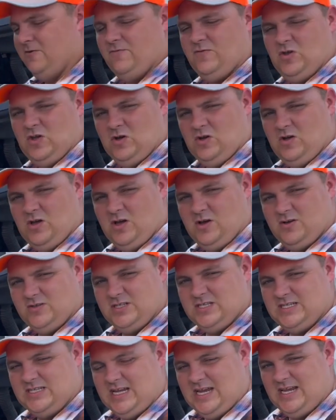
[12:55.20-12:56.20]
fuel
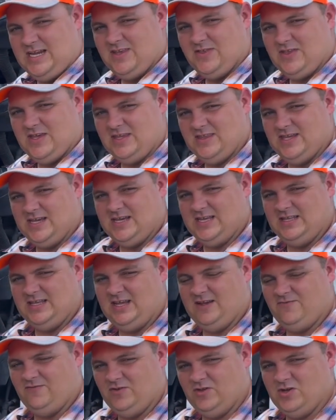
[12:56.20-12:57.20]
hoses. Anything that can
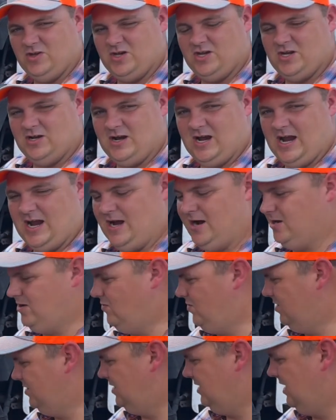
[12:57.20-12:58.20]
leak fluid or air, you
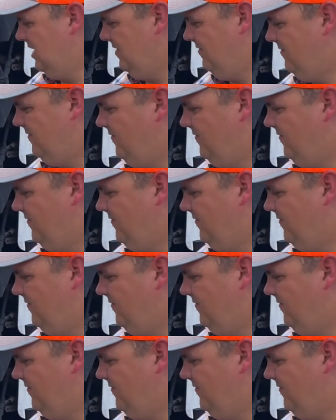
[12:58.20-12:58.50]
want to give a